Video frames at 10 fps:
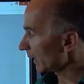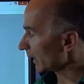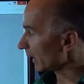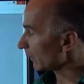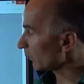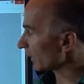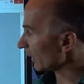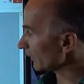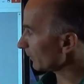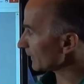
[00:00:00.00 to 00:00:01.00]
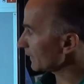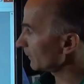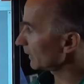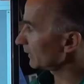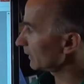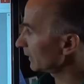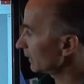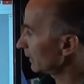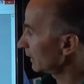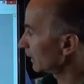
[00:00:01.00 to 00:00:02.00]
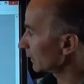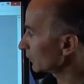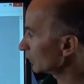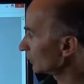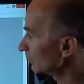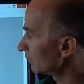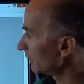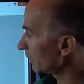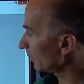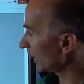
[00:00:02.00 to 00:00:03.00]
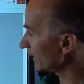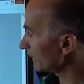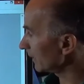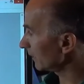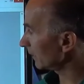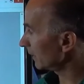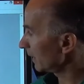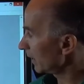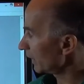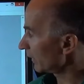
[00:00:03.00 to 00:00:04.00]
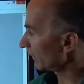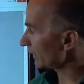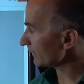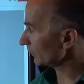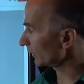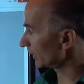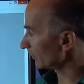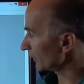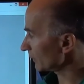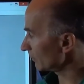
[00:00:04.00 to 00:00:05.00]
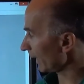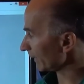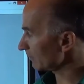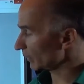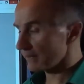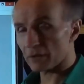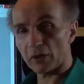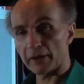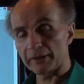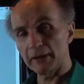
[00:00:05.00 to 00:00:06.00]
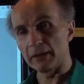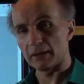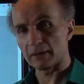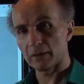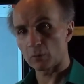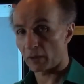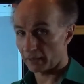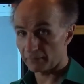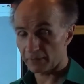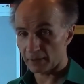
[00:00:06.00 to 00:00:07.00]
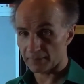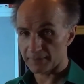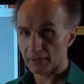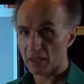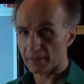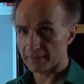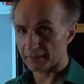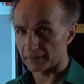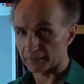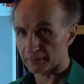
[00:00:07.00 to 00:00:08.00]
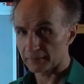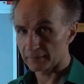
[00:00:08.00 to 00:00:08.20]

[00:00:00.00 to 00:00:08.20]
One other possibility to minimizing this term is to maximize Rd while everything else is constant.